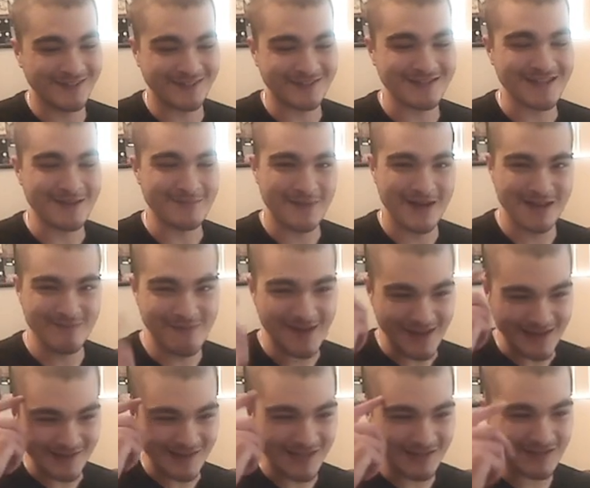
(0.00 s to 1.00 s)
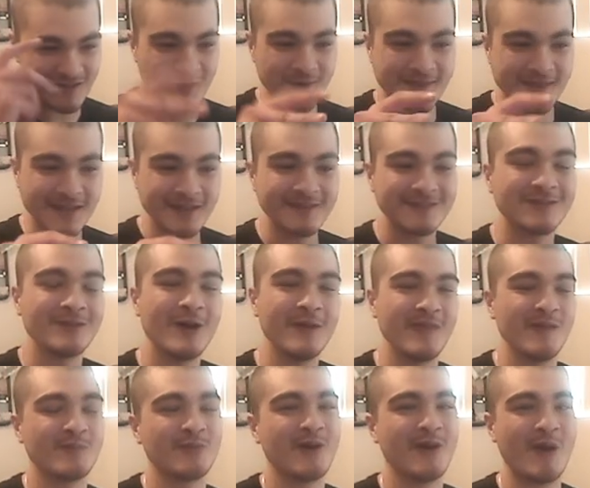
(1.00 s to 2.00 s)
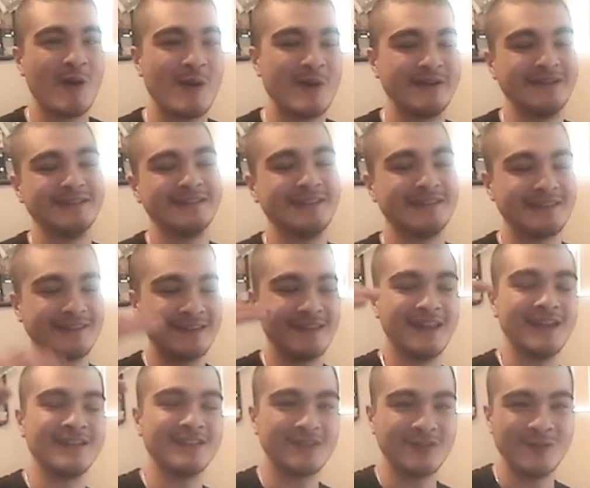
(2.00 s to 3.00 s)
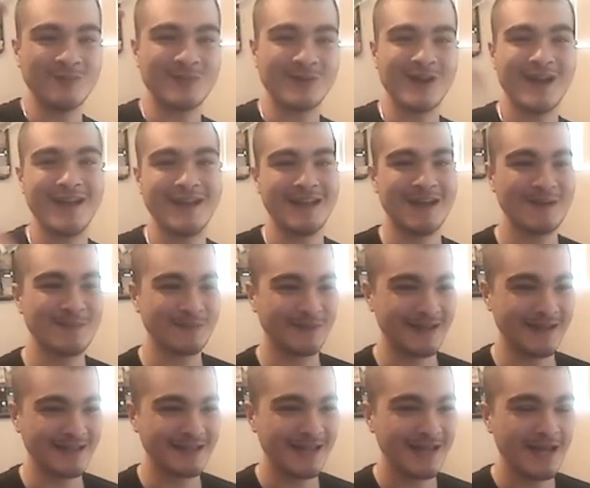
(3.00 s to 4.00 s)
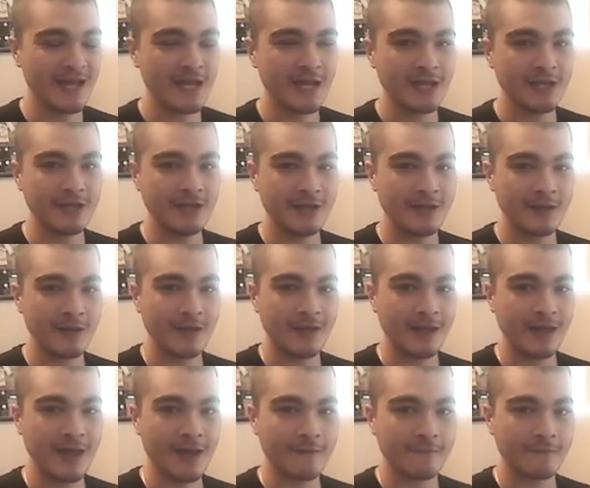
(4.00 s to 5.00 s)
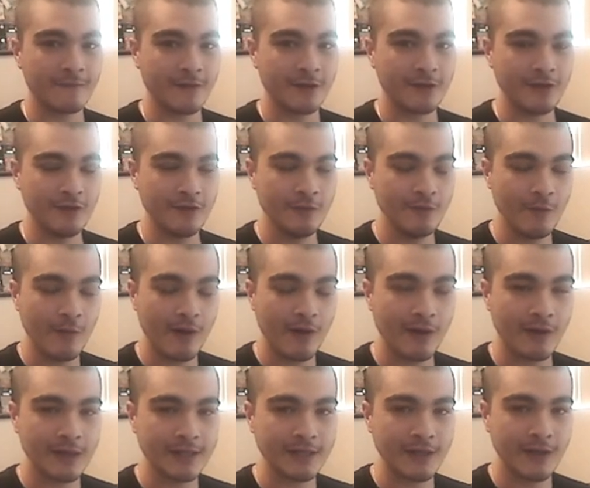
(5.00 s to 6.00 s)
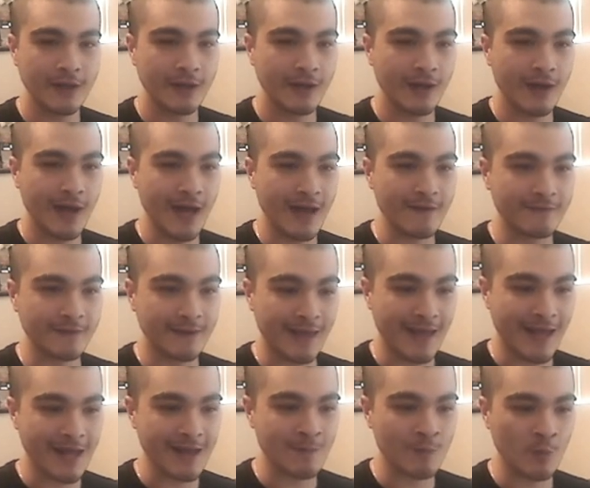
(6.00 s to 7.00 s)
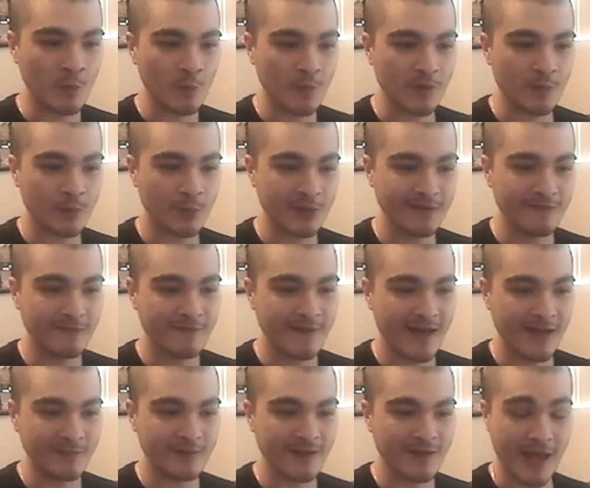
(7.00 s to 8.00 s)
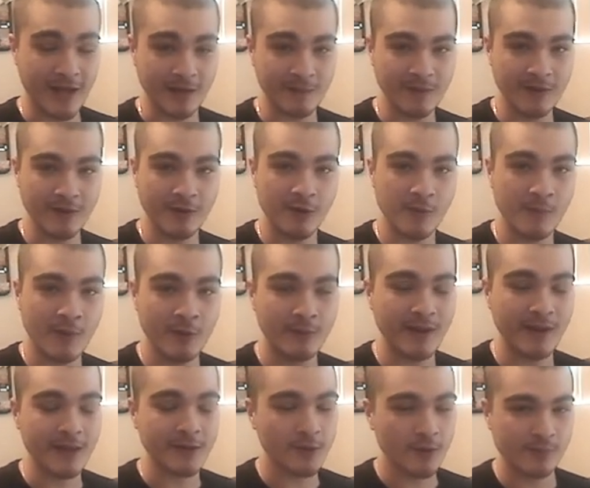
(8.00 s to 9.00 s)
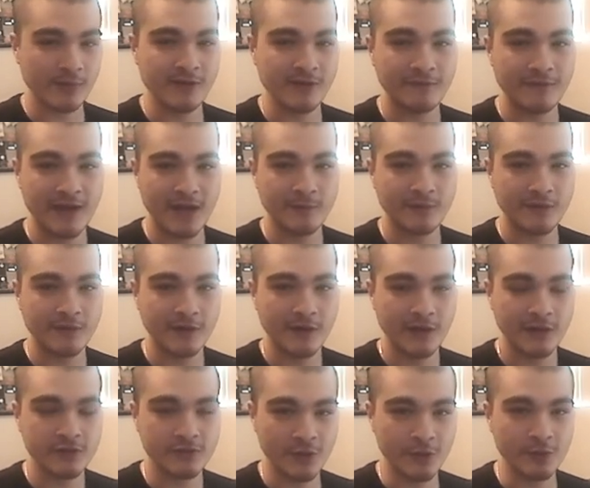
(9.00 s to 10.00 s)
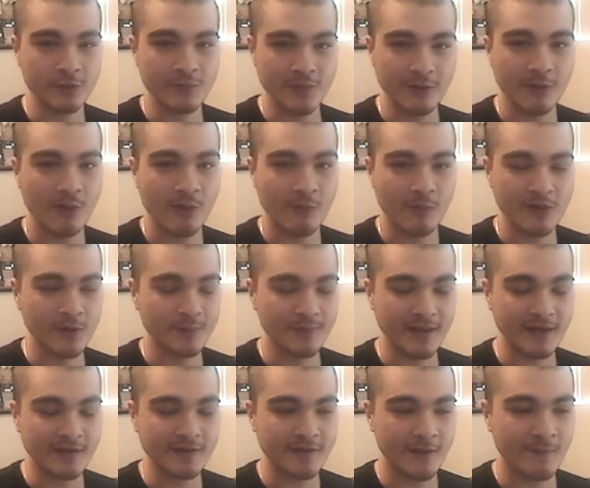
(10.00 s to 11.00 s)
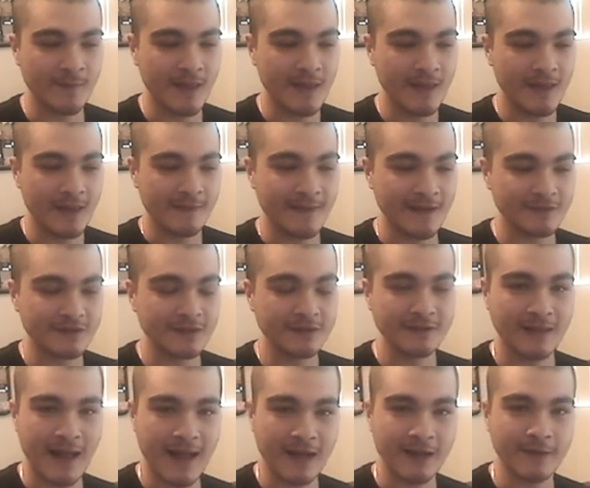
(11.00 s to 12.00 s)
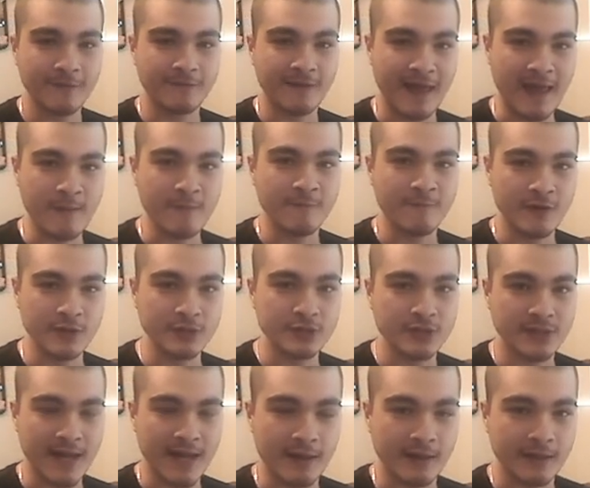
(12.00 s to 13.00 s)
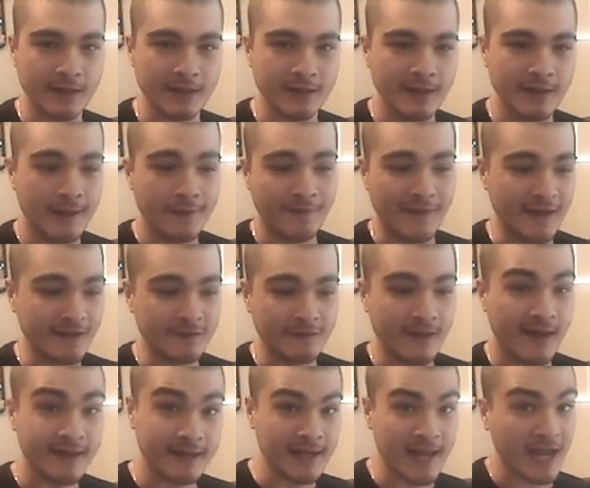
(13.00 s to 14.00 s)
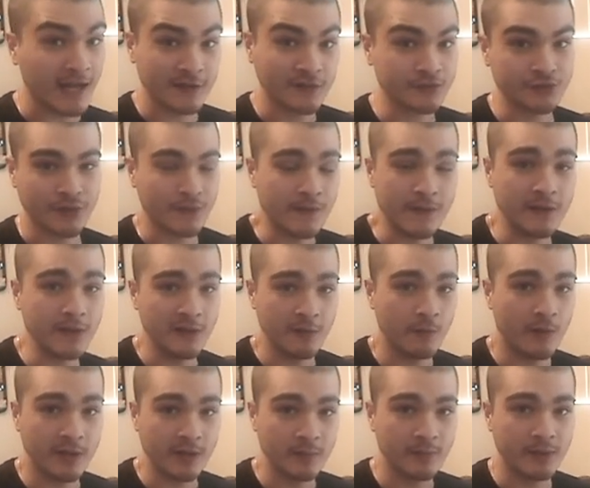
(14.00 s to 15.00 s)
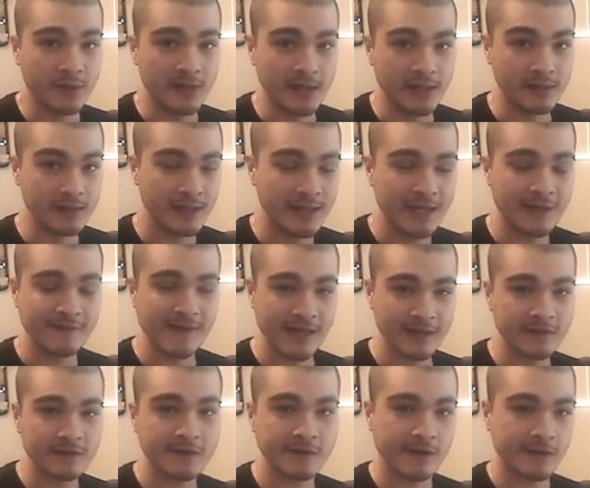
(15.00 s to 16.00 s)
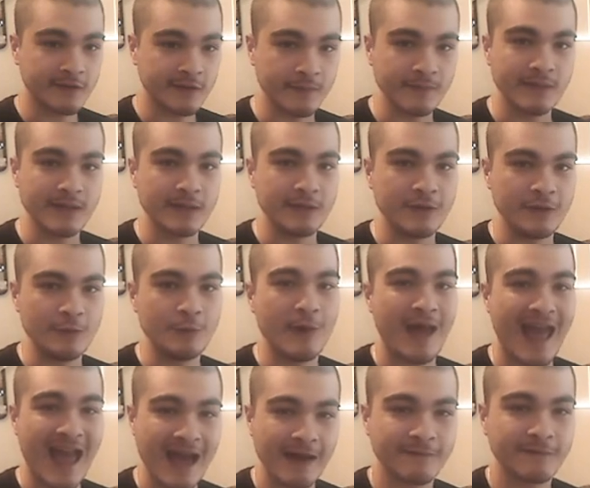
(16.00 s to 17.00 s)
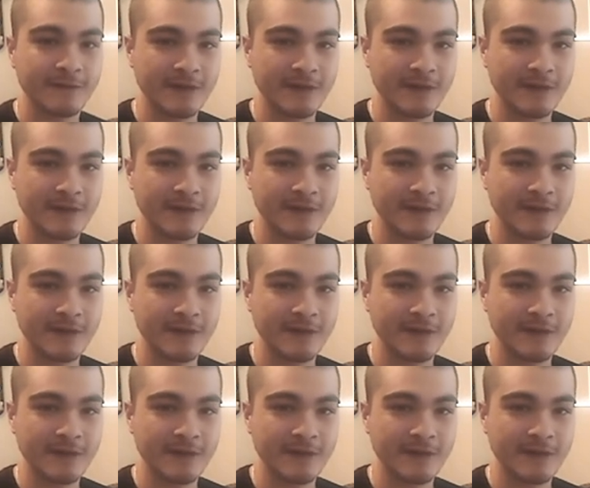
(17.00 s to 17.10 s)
in my mind, these two things are on the priority list, like super high up. Like, if you have a game with prefabs and a mirror mode and your prefabs don't mirror when you place them, that's a lack of game functionality. That's not an extra thing you want to put in. That's something you have to